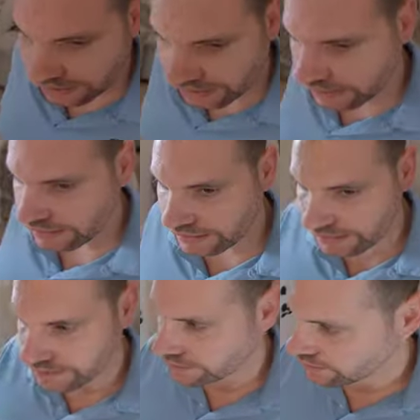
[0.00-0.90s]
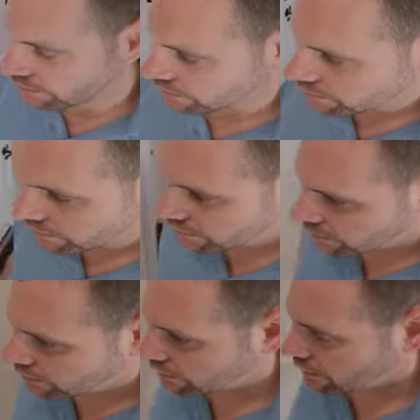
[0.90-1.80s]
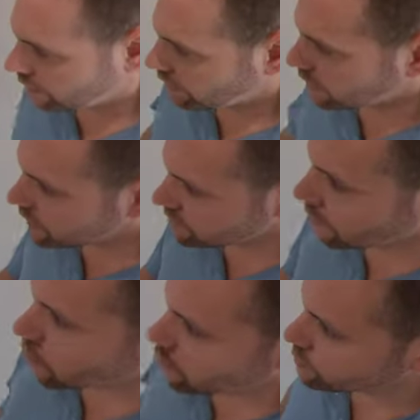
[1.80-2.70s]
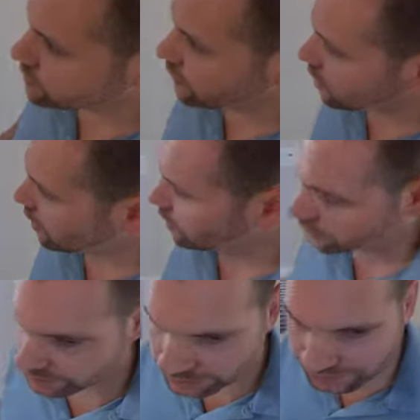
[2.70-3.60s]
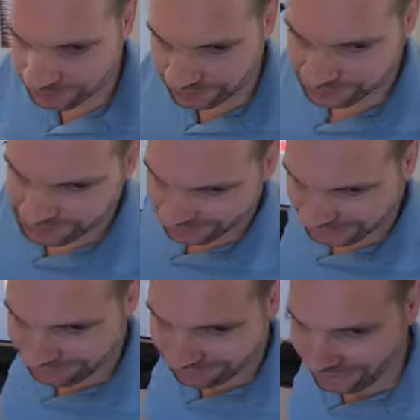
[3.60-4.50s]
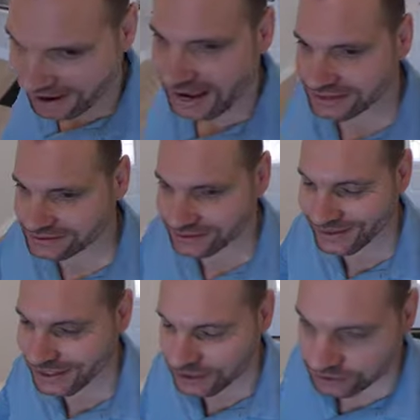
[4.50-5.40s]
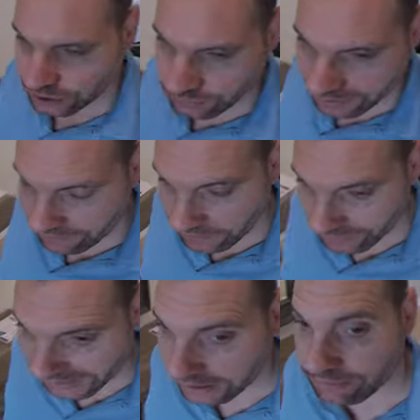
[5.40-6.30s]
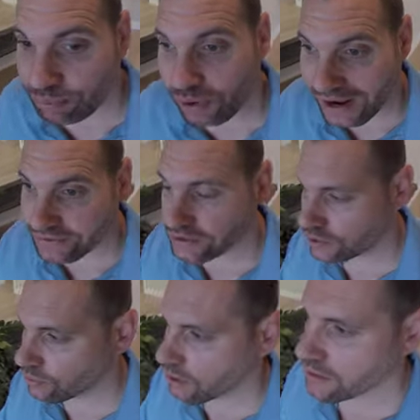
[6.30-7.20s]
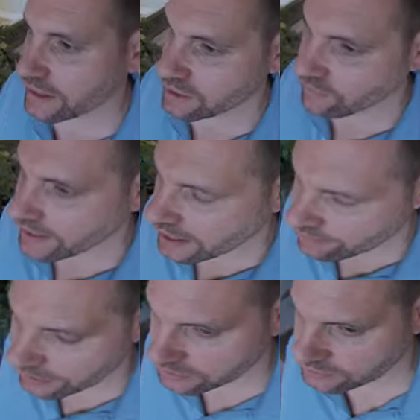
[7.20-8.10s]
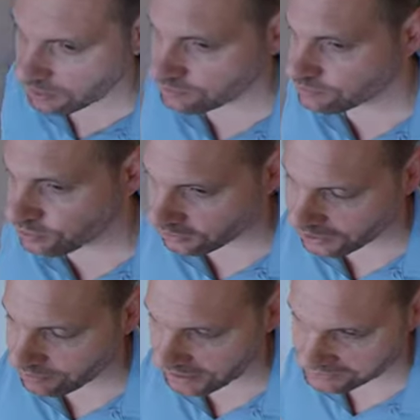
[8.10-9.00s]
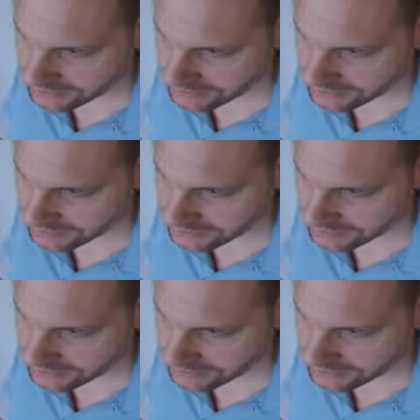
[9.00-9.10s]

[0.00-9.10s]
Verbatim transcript: And uh, these homes are selling fast. So if you like a private tour or like to find out about our Smart Move program, how to